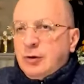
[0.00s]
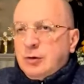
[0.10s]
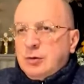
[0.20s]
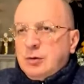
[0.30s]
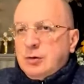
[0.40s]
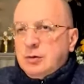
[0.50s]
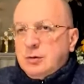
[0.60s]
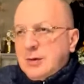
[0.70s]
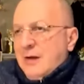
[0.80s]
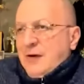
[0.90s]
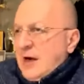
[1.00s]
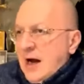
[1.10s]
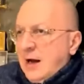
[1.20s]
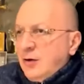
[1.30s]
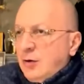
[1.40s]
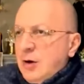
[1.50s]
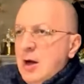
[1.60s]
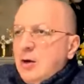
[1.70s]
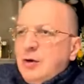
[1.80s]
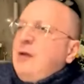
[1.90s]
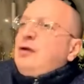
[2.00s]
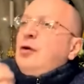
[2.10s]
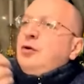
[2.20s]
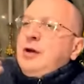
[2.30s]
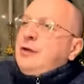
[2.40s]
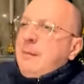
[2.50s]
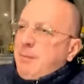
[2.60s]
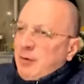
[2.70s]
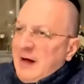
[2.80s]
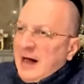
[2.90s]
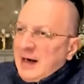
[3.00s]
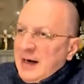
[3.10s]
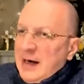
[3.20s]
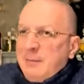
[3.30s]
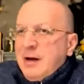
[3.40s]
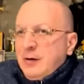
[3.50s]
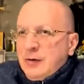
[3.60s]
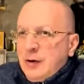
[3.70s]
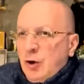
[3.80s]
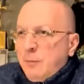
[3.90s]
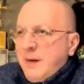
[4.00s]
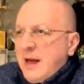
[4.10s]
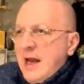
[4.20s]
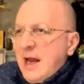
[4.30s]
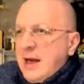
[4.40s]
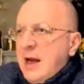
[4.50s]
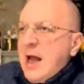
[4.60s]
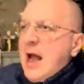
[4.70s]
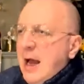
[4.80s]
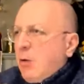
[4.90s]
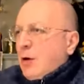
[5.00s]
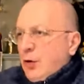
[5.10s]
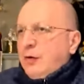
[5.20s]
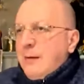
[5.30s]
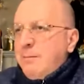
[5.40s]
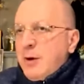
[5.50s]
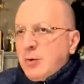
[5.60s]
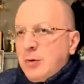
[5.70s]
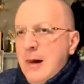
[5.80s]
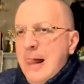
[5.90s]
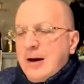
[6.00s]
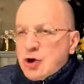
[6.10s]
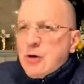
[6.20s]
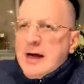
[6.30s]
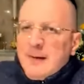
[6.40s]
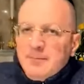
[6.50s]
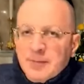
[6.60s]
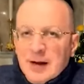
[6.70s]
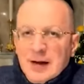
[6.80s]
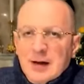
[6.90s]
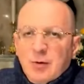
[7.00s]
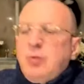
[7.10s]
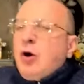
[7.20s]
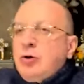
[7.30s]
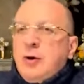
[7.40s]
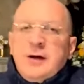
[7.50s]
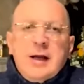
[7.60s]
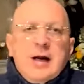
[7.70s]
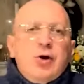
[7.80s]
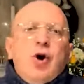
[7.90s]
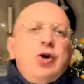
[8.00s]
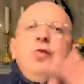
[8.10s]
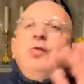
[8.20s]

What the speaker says: episcopate is not only disapproving of the blessing of gay couples, it is something more. That it is one thing to say we do not agree.